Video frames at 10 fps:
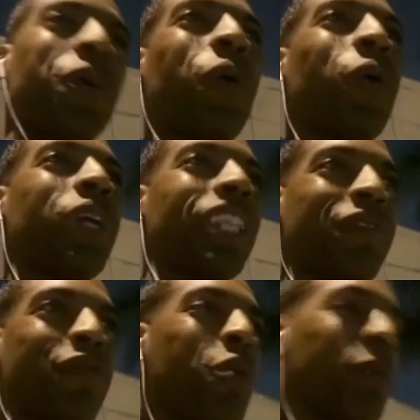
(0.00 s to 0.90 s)
other
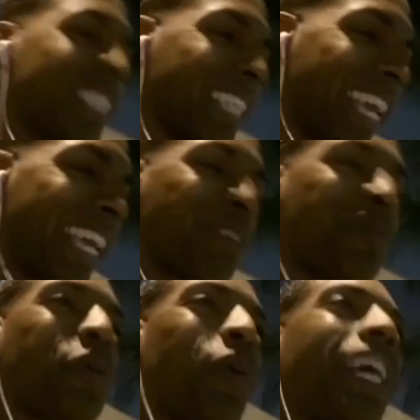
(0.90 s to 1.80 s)
form of slang in New
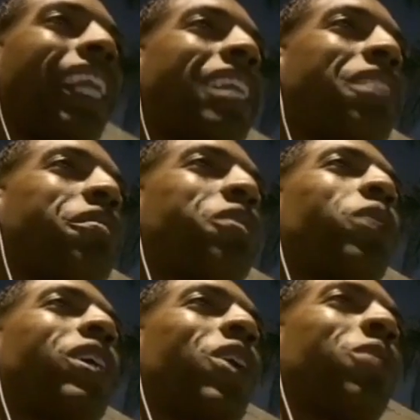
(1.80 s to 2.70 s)
York. I love it. The way
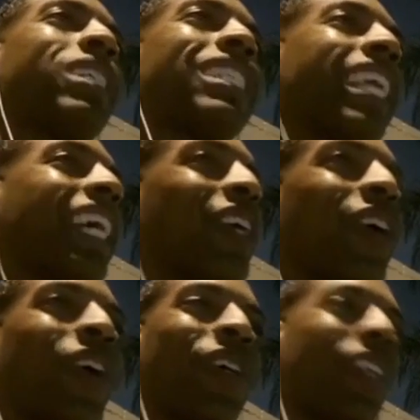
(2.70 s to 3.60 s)
y'all be slinging
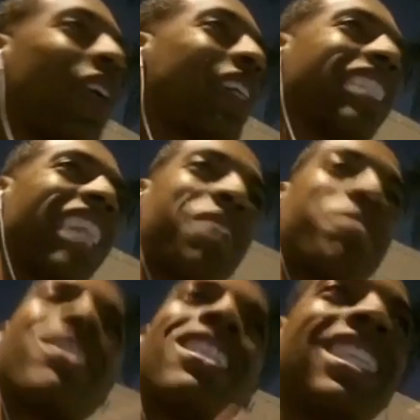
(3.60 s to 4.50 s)
y'all
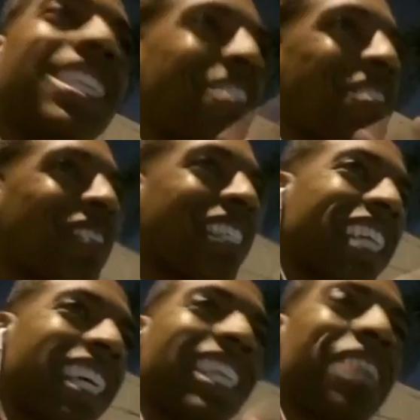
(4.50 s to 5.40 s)
slang. You
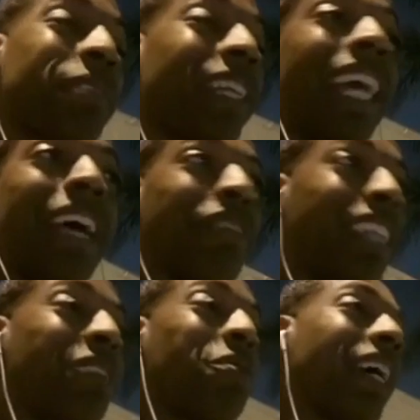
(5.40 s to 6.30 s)
son, I'd be laughing like,
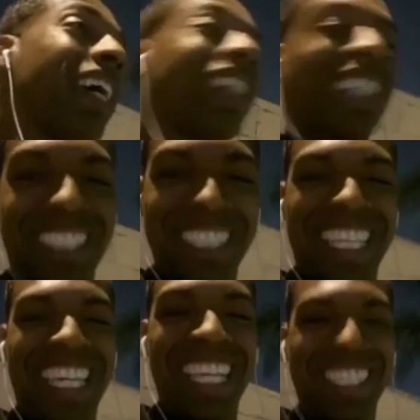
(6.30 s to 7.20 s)
wow.
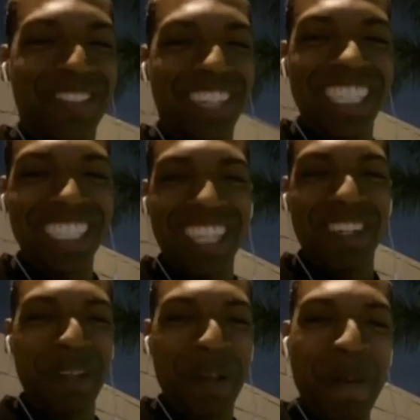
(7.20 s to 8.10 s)
That's funny as hell.
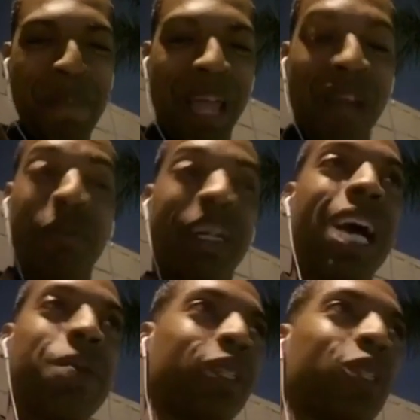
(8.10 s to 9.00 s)
I'm from
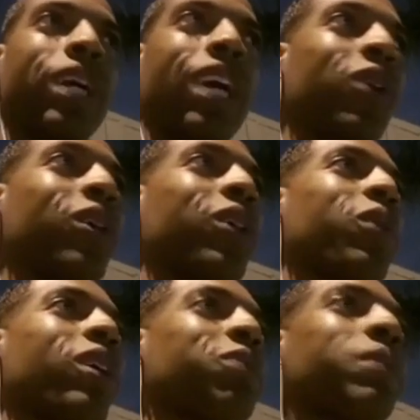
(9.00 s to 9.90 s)
Compton, so we got a whole other way
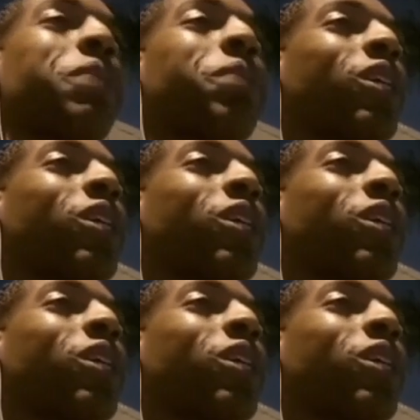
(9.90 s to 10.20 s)
of speaking. But y'all,